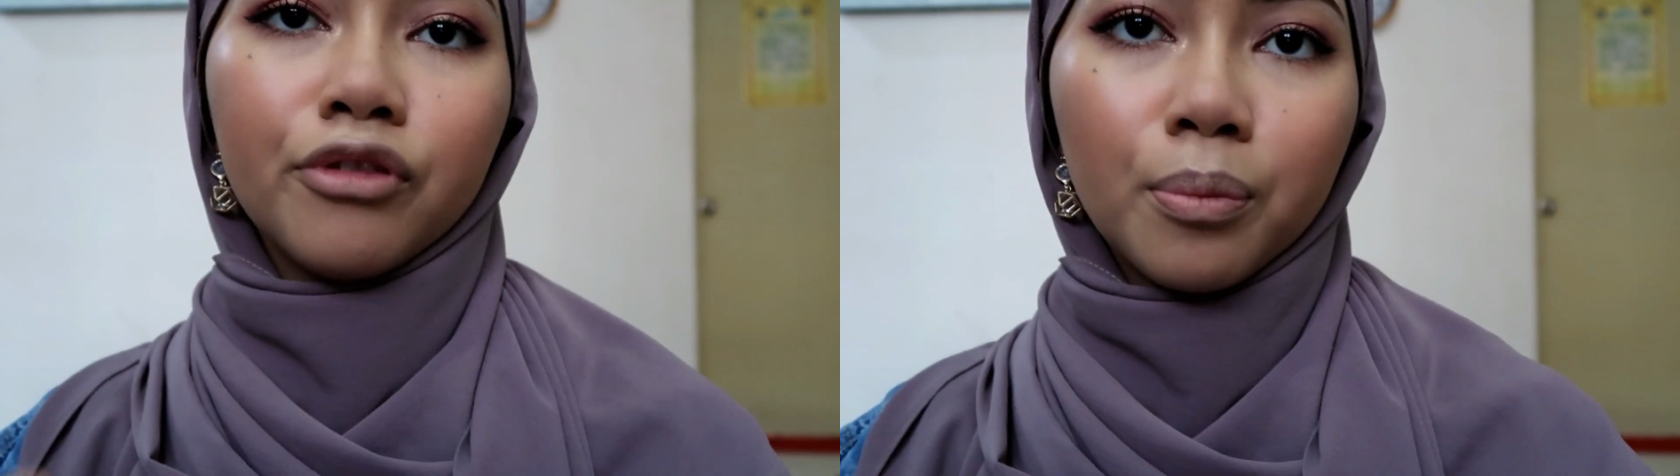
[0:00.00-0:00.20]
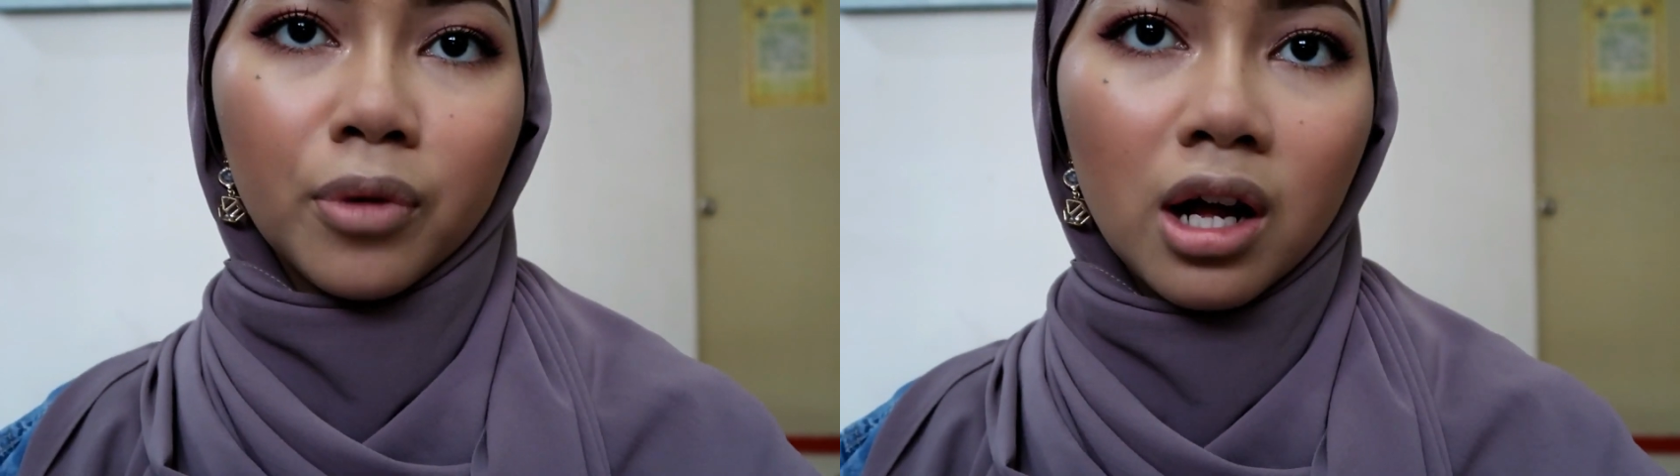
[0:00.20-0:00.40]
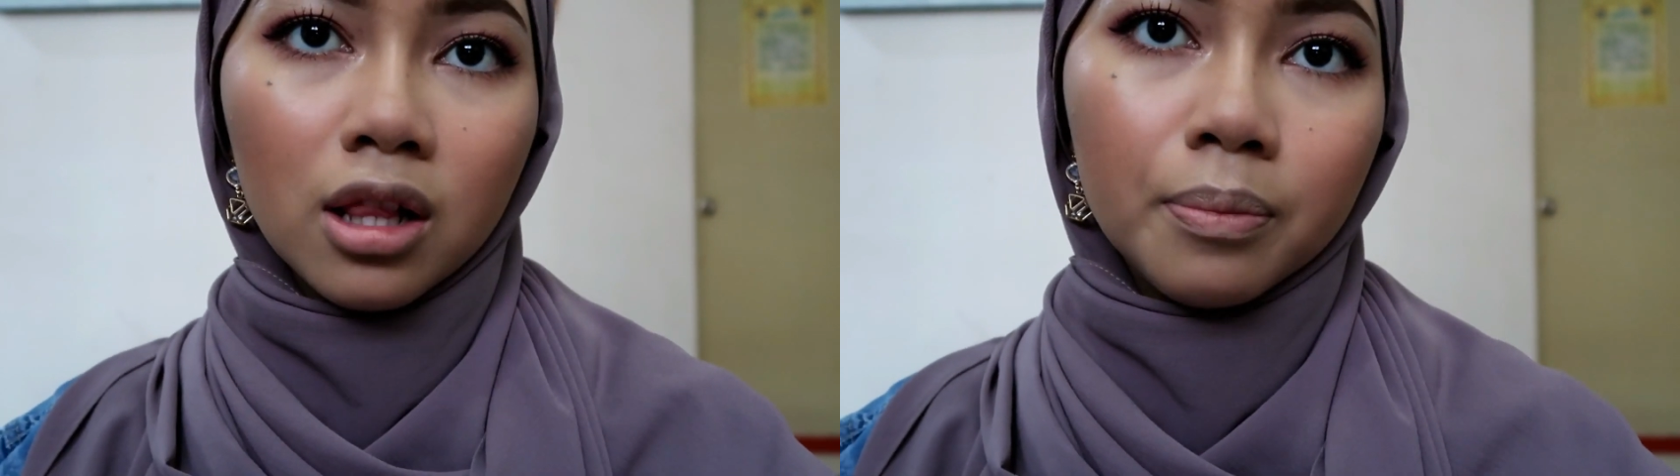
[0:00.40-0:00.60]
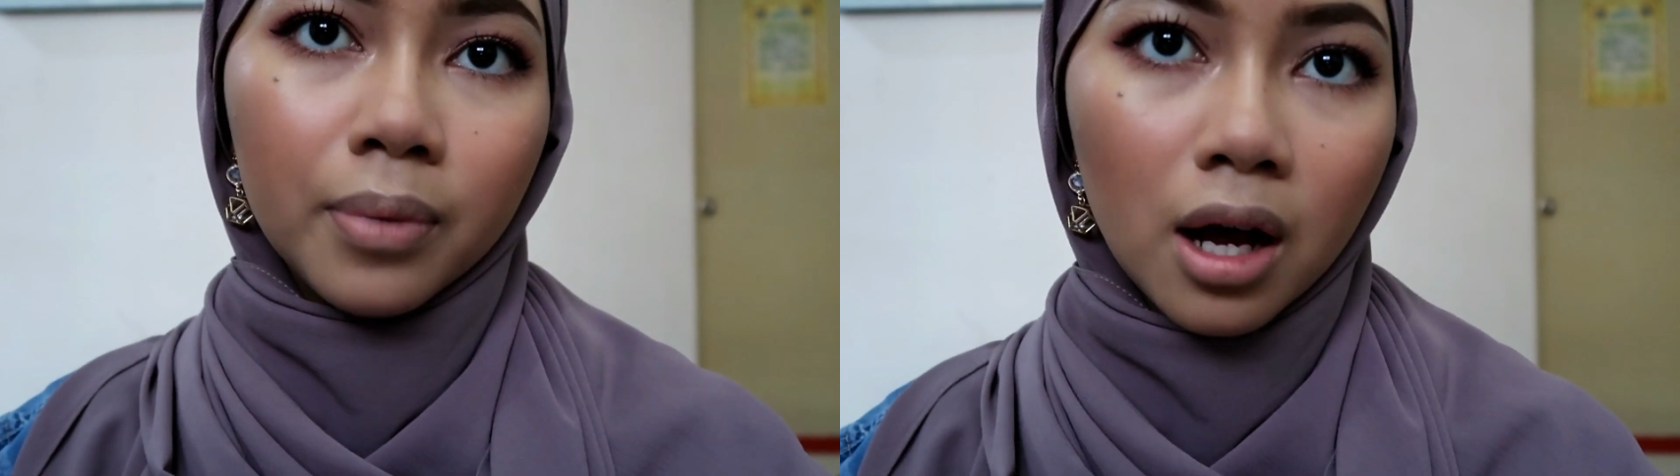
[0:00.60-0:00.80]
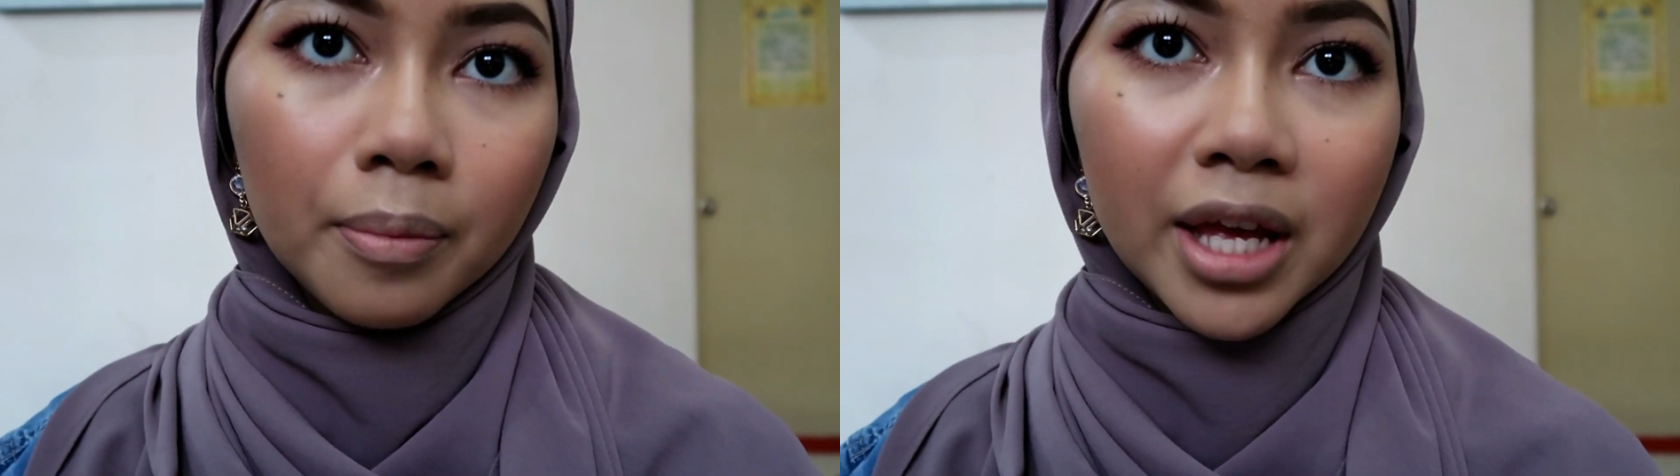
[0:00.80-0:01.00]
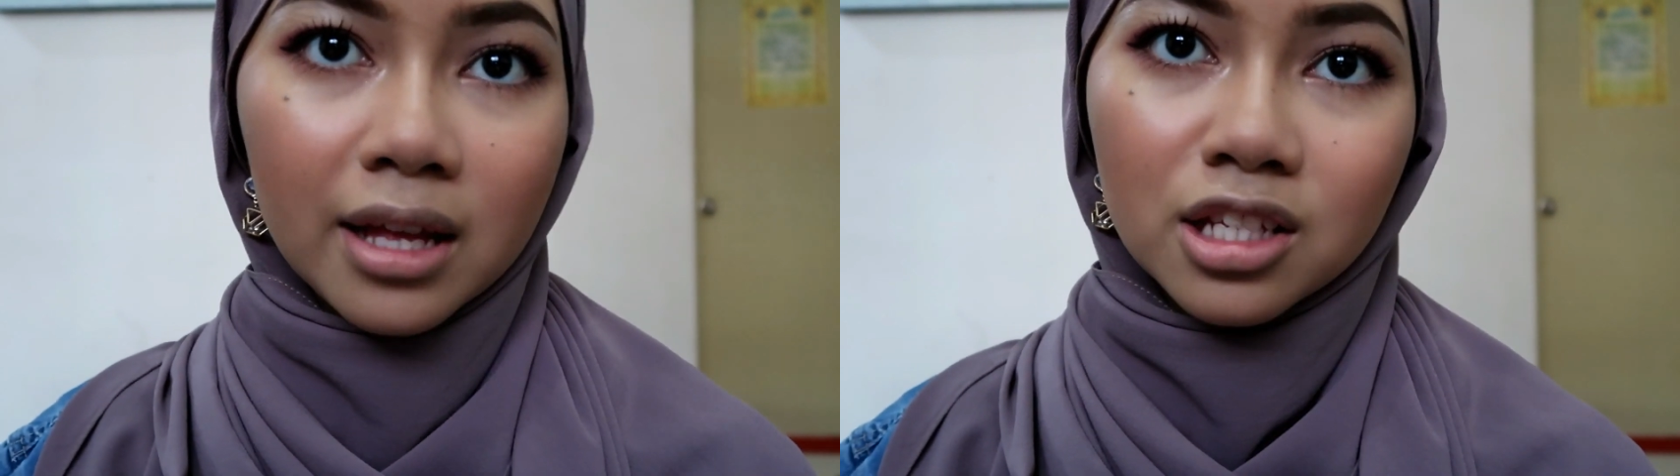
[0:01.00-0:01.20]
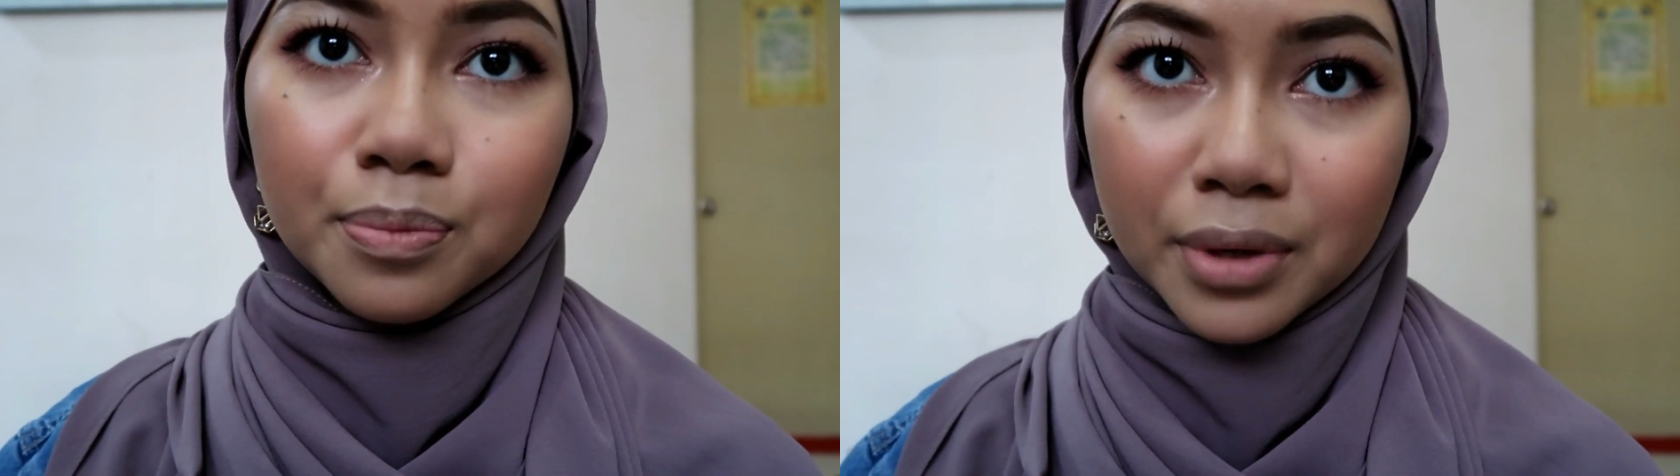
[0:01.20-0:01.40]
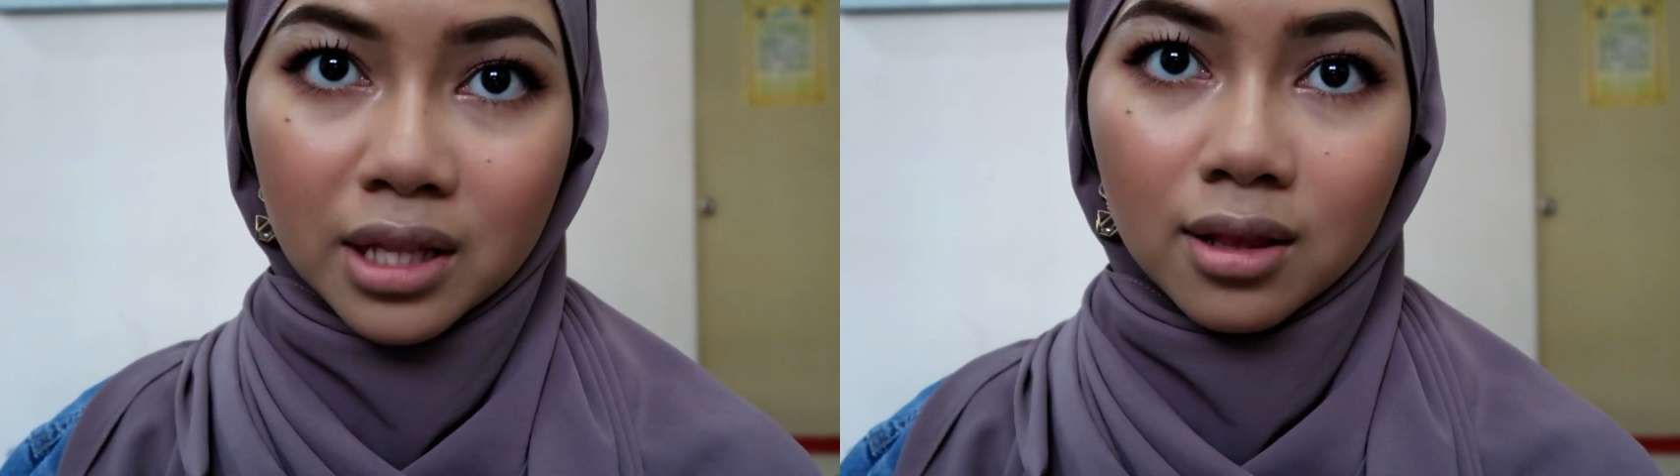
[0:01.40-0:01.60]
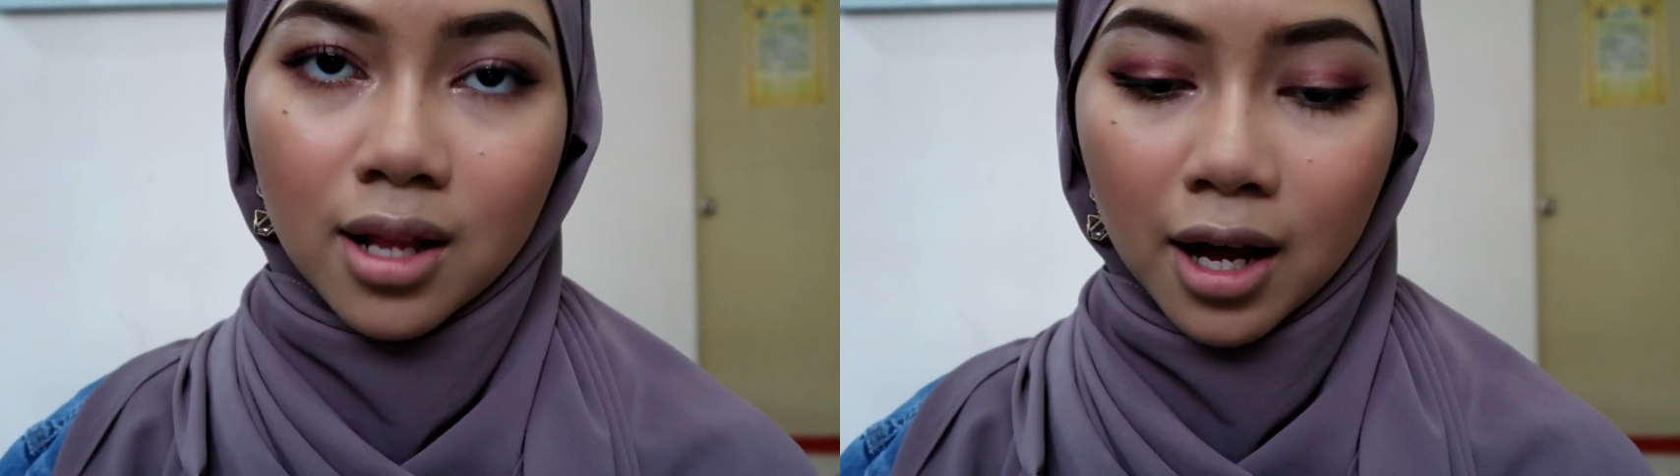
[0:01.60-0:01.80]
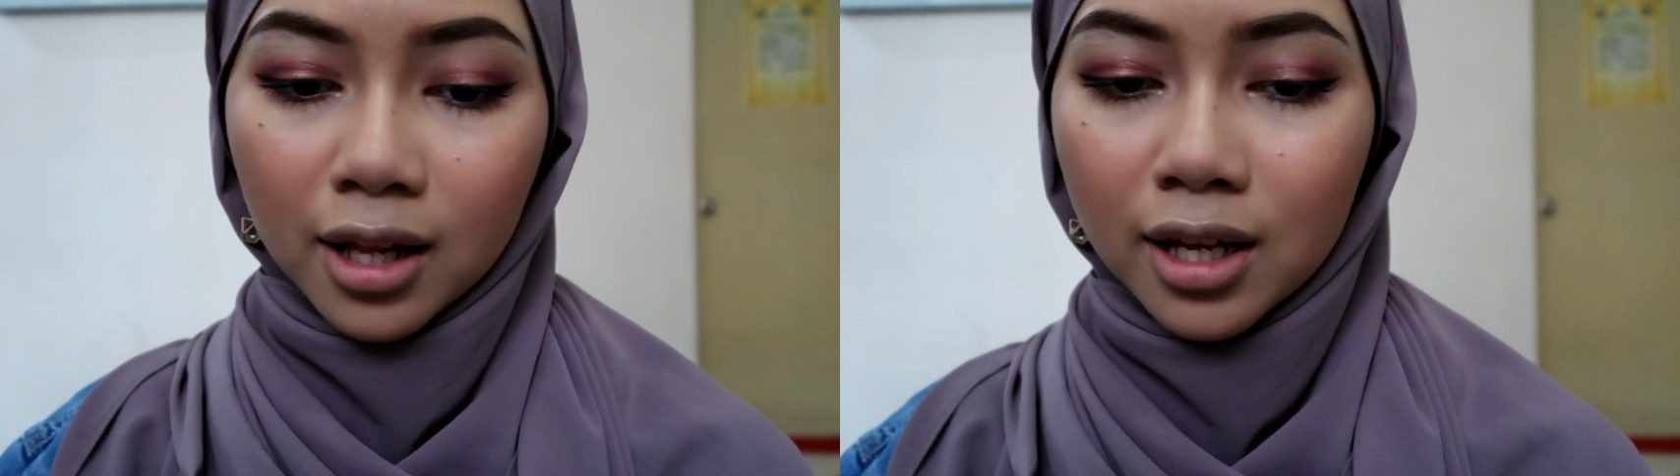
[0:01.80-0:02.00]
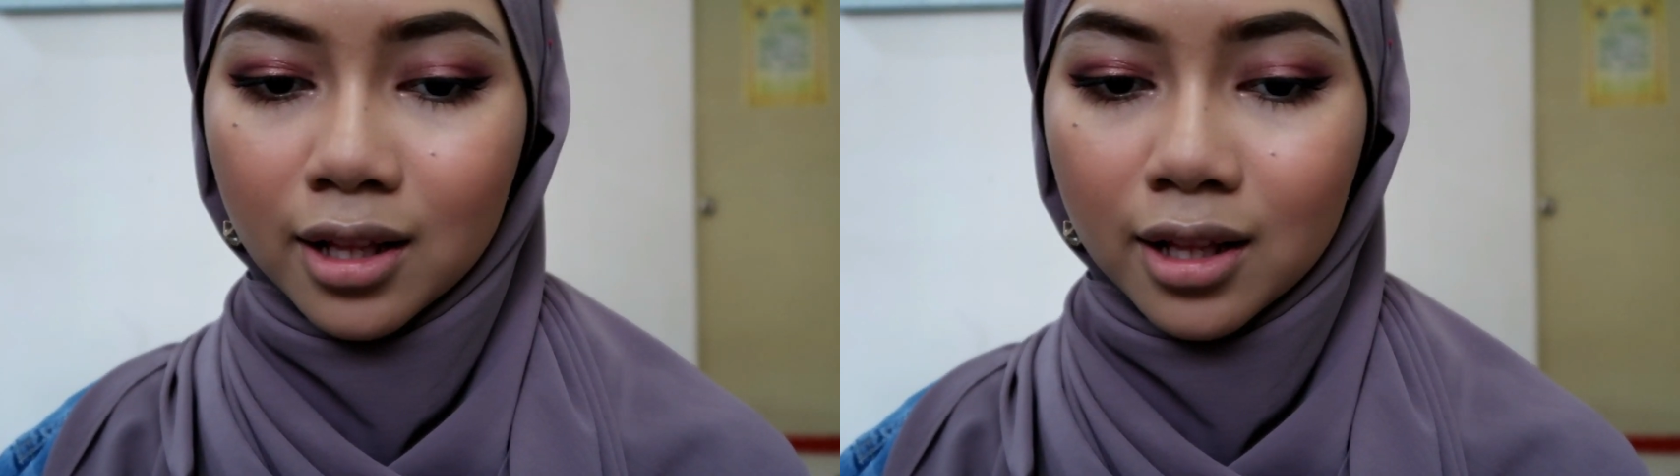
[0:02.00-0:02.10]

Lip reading: from Colourpop in Speed Dial,